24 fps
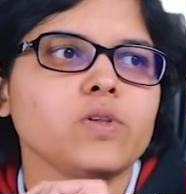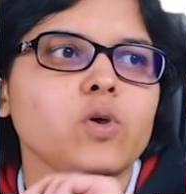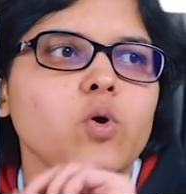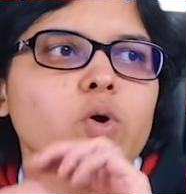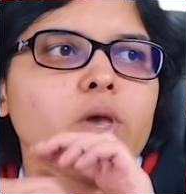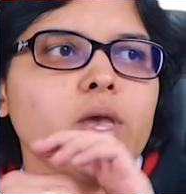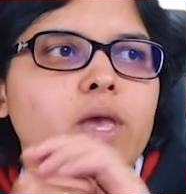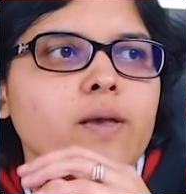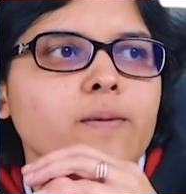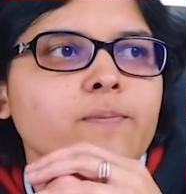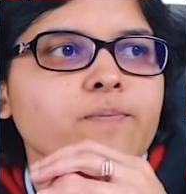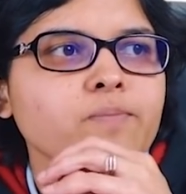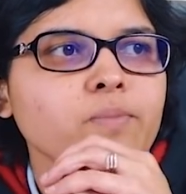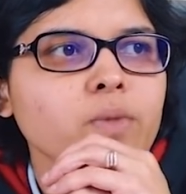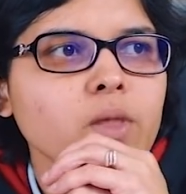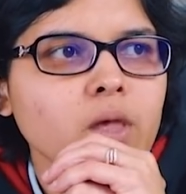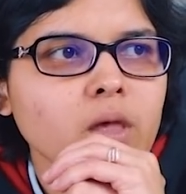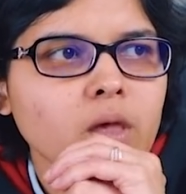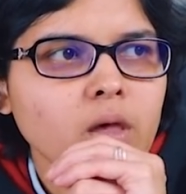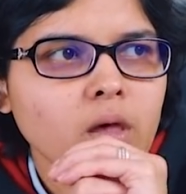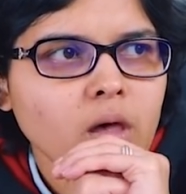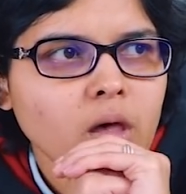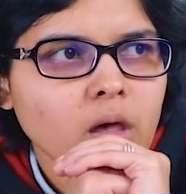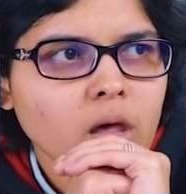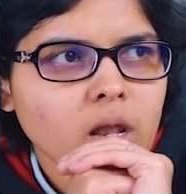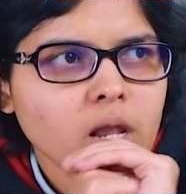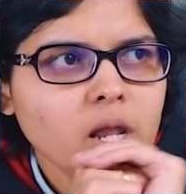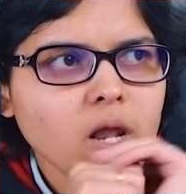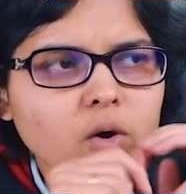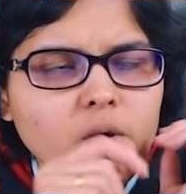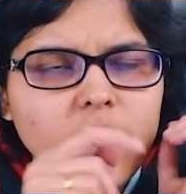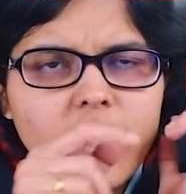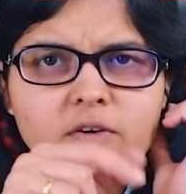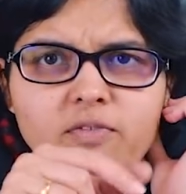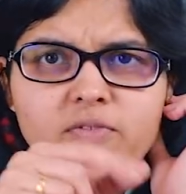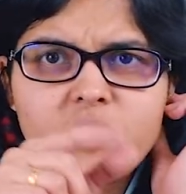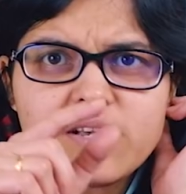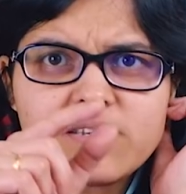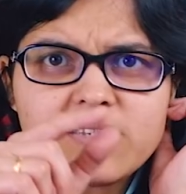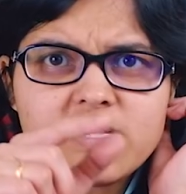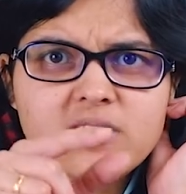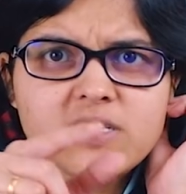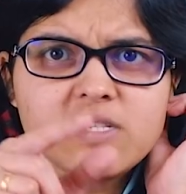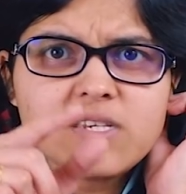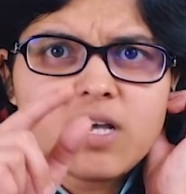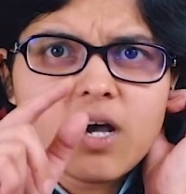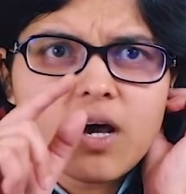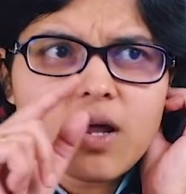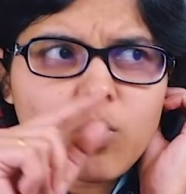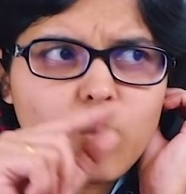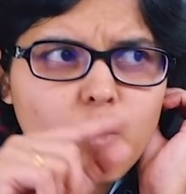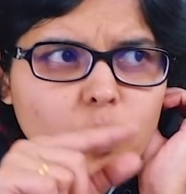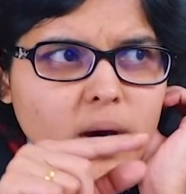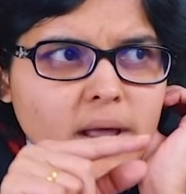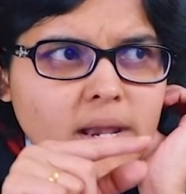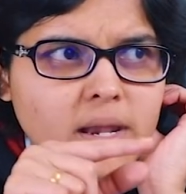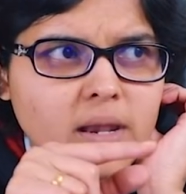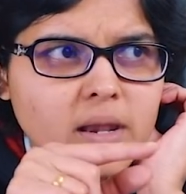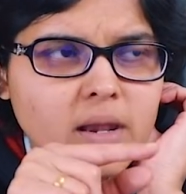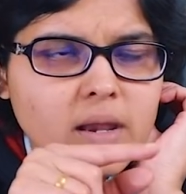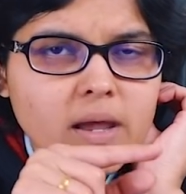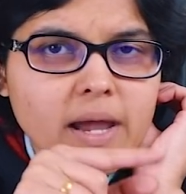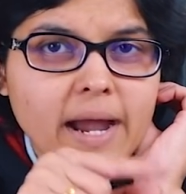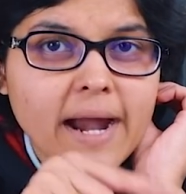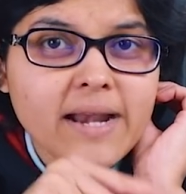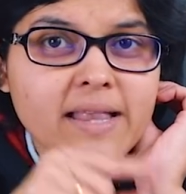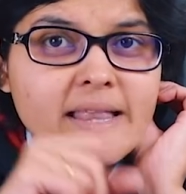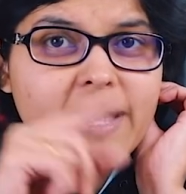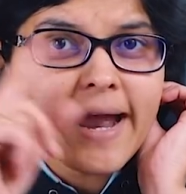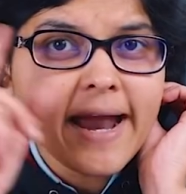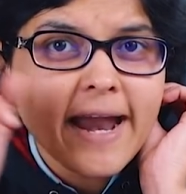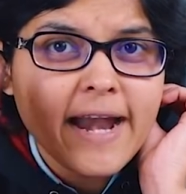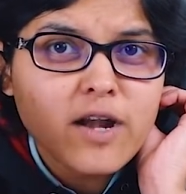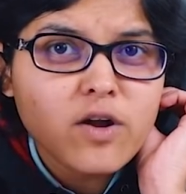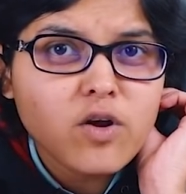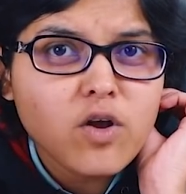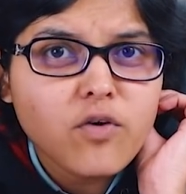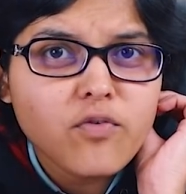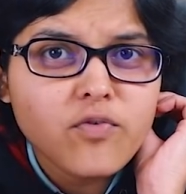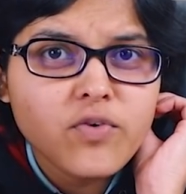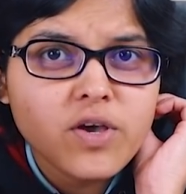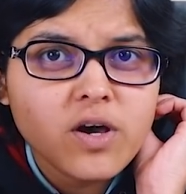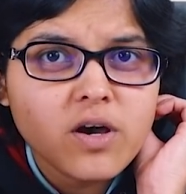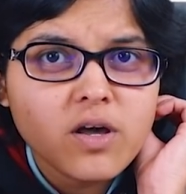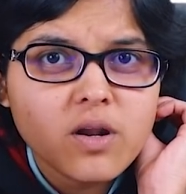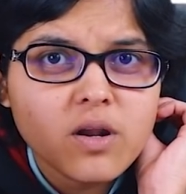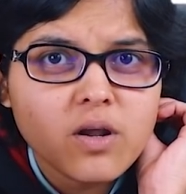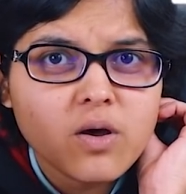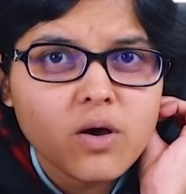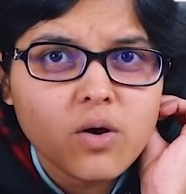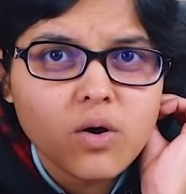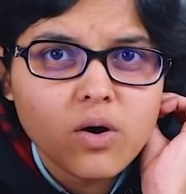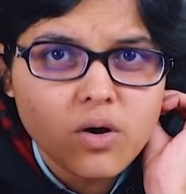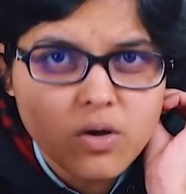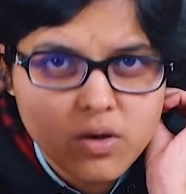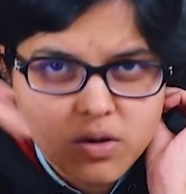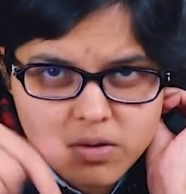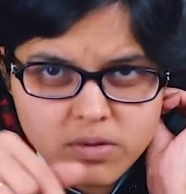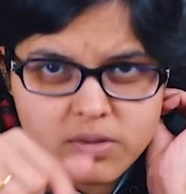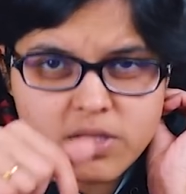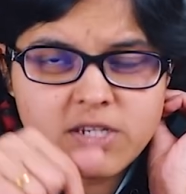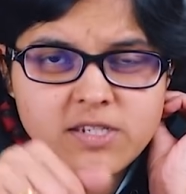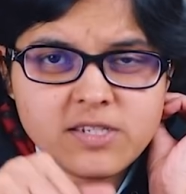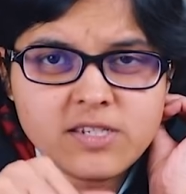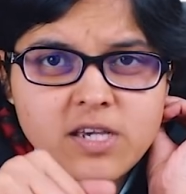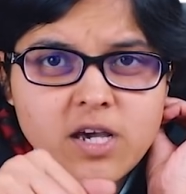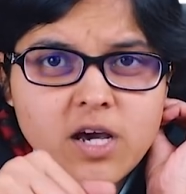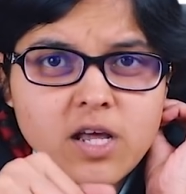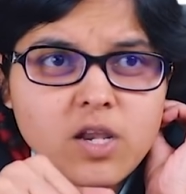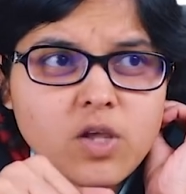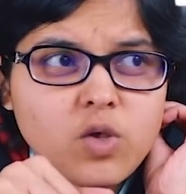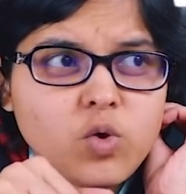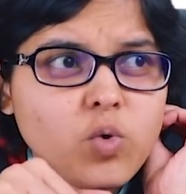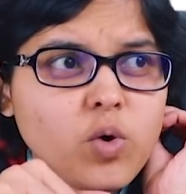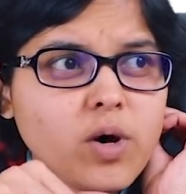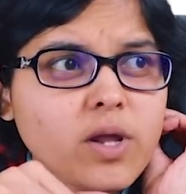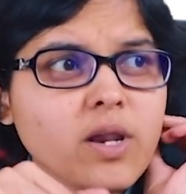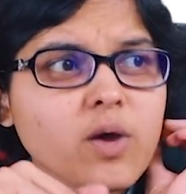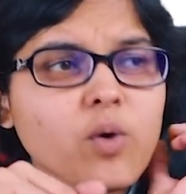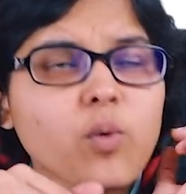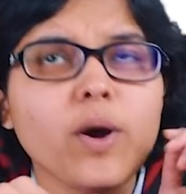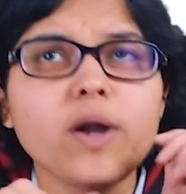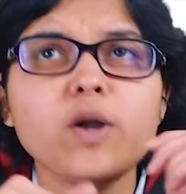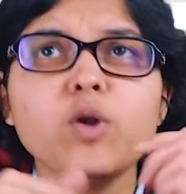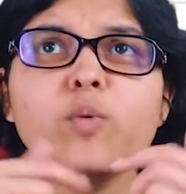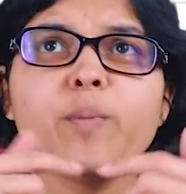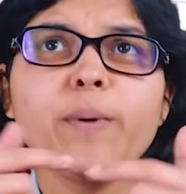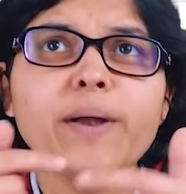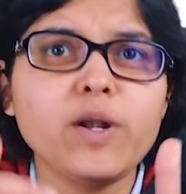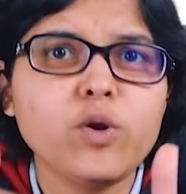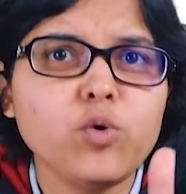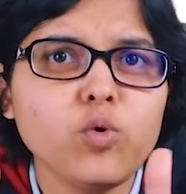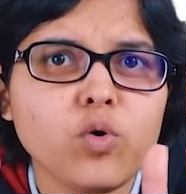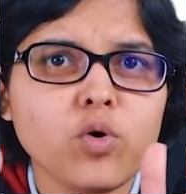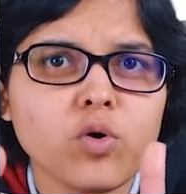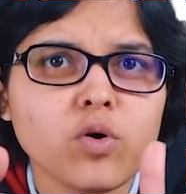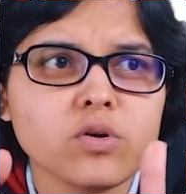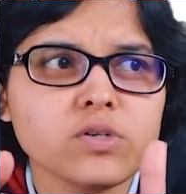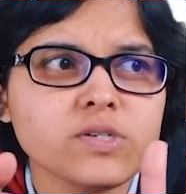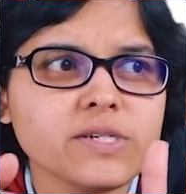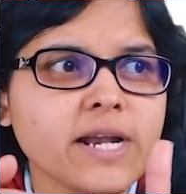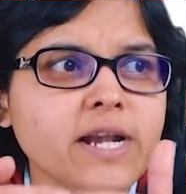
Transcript: Okay. Now, if this is year 1, at the end of year this year, you are required to pay 2 crores.